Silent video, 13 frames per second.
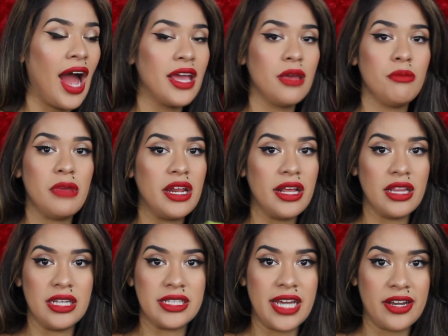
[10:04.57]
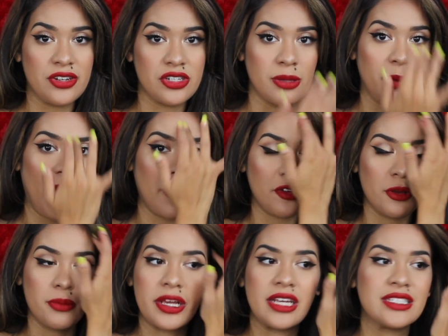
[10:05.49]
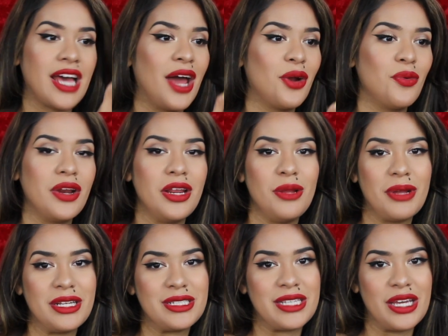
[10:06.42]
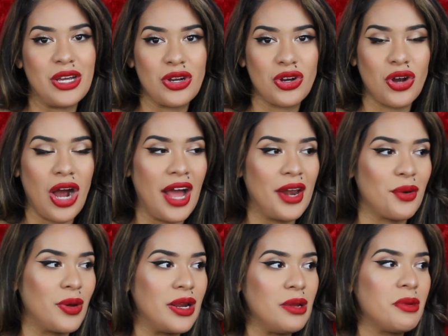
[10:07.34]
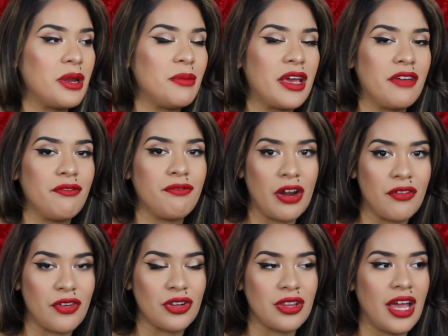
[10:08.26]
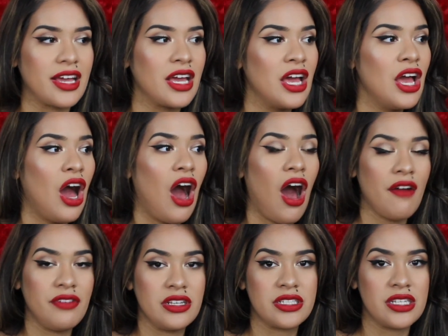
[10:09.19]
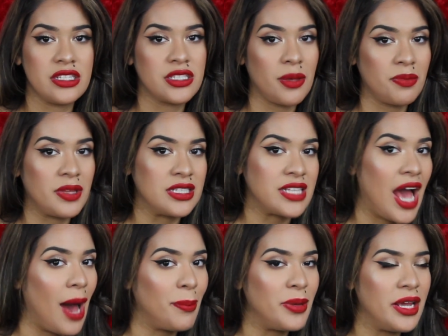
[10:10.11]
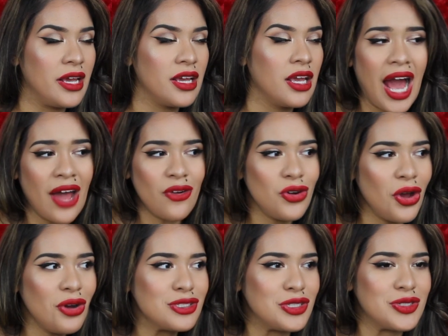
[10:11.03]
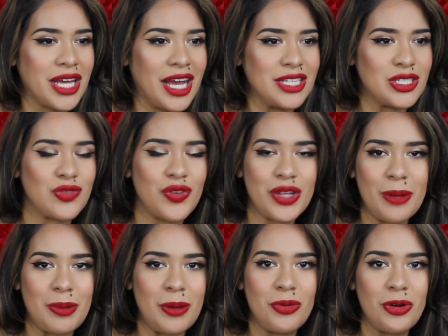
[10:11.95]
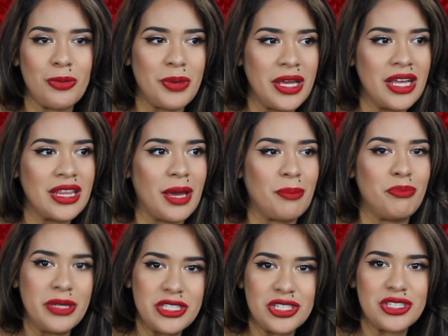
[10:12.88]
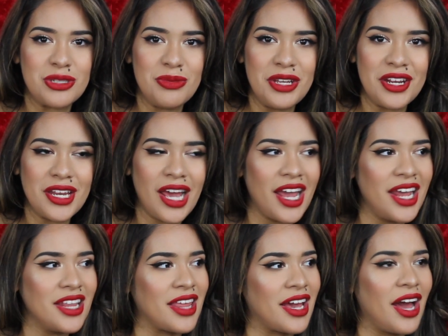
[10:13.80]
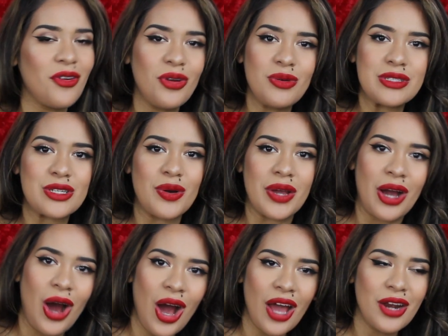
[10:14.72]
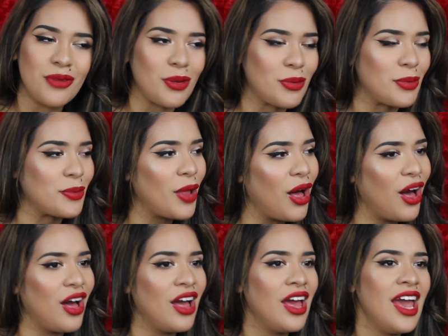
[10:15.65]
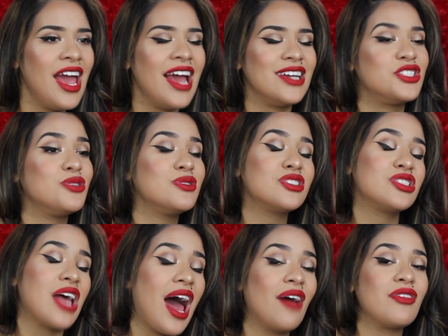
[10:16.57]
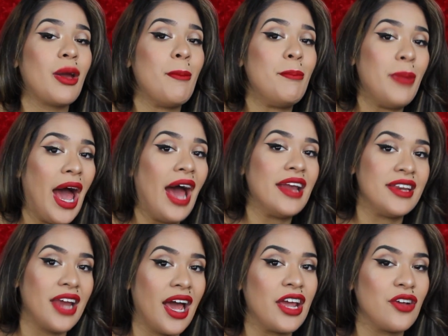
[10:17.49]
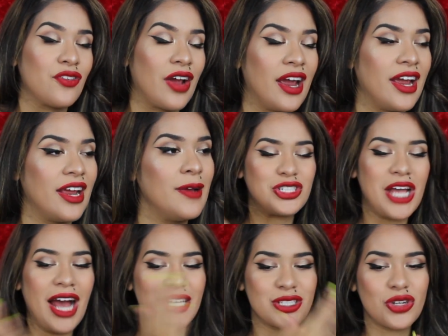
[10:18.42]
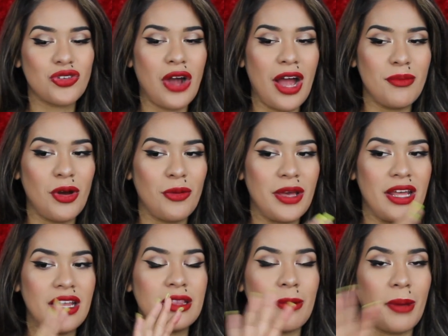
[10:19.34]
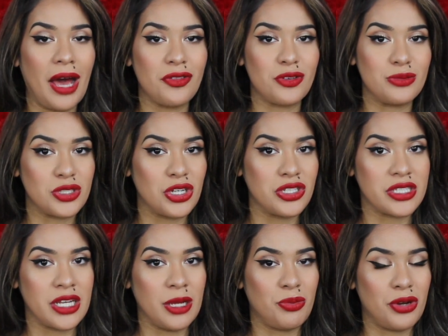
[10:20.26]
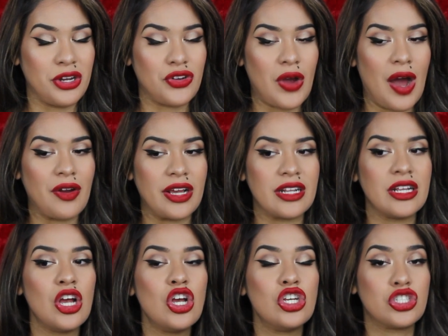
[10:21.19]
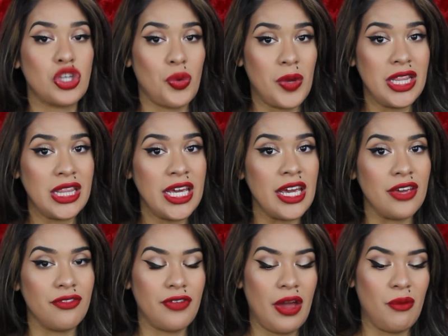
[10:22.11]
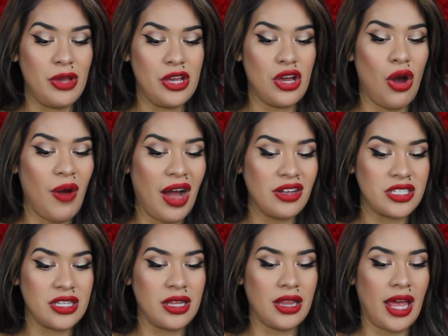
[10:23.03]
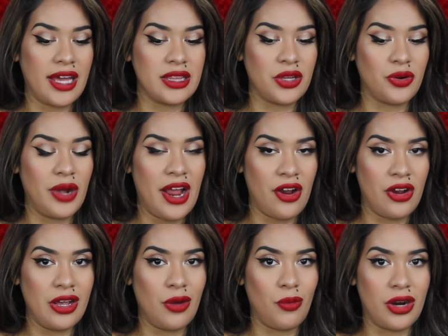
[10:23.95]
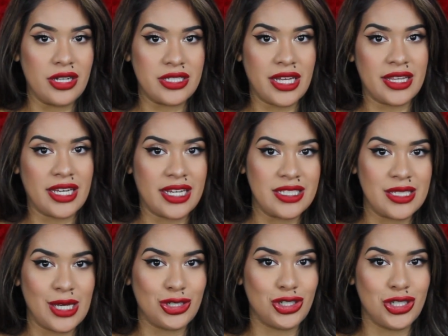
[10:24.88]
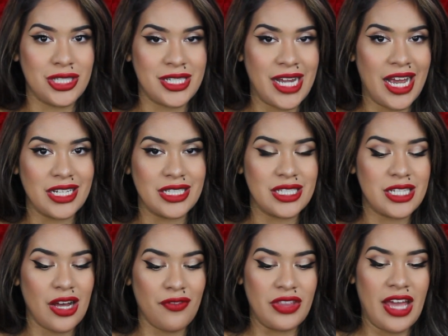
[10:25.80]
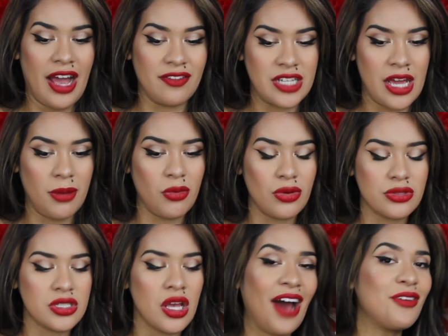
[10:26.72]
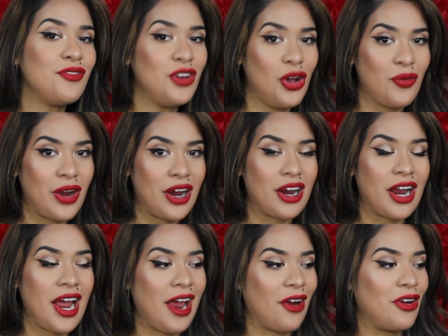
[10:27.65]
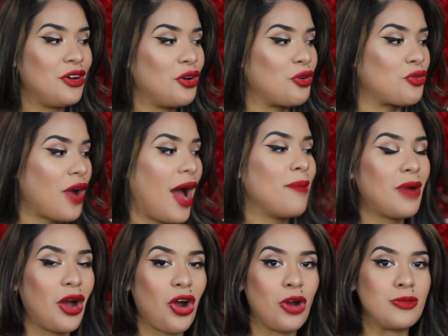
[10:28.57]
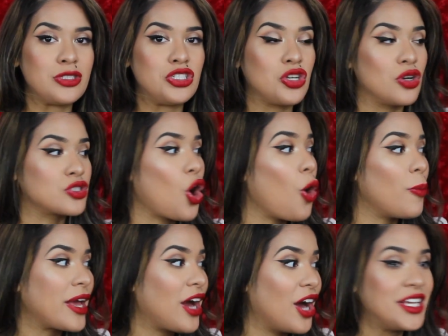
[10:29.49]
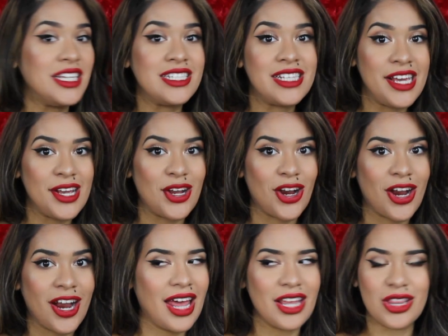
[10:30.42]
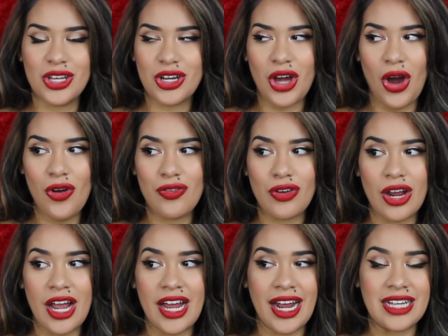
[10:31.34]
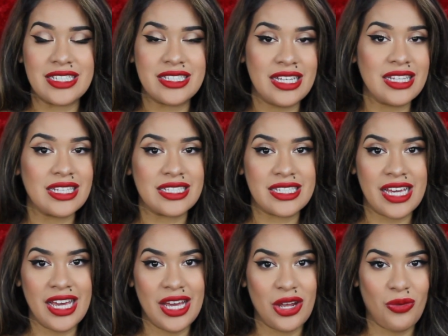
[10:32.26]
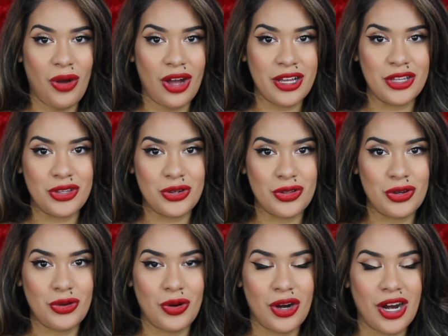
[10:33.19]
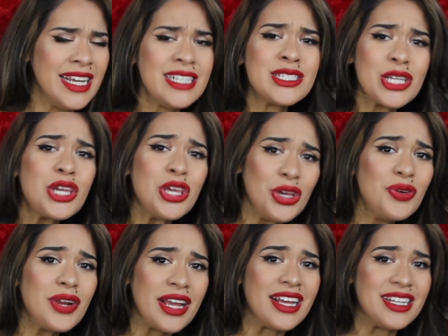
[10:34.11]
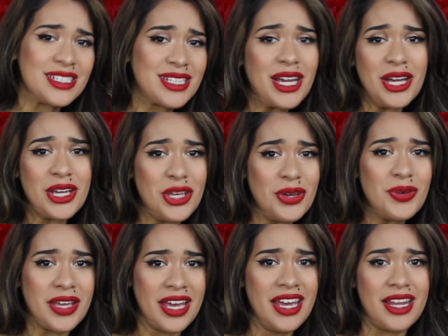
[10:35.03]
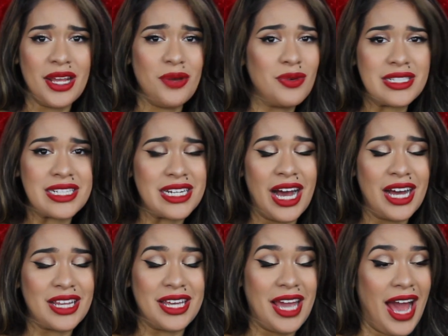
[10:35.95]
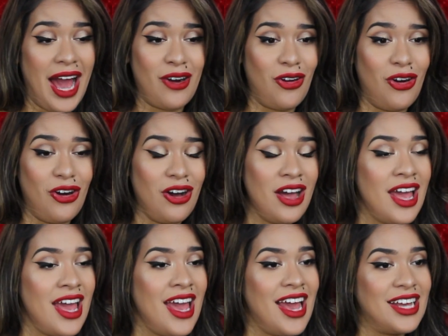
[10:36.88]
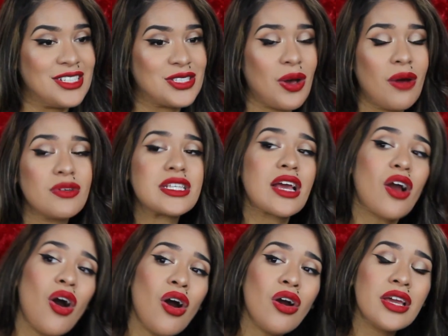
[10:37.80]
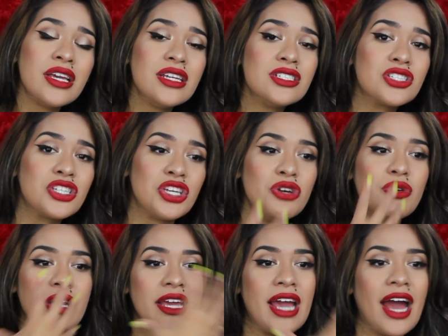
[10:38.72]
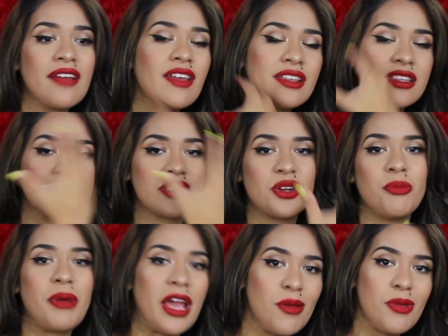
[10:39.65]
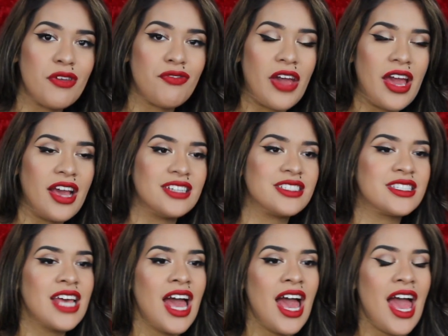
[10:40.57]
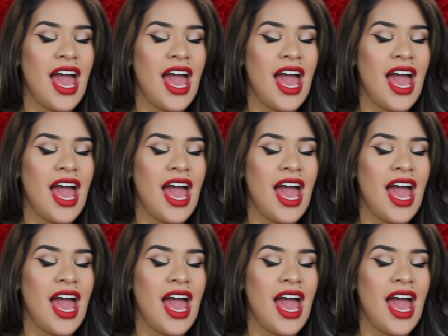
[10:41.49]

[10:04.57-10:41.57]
I immediately take her to the bathroom because I don't want anybody seeing her cry. I don't want anybody making fun of her. Like, obviously something's happening. I don't know. She was like, I just feel like people are being like bitches to me tonight and like I don't know what's going on and blah blah blah. And she was just having a bad night, right? She has her cry moment. The bathroom starts getting pretty crowded. So we leave and we go out to the like little area where it's like the concession stand and stuff and they have tables. Out of nowhere, Ariel grabbed my arm and she goes, oh my god, he's here. I like look over and I see this kid walking through the door. He's a cutie. He's like a cute kid. He wasn't ugly at all. And so I was like, oh, he's cute. He had like this little baby face.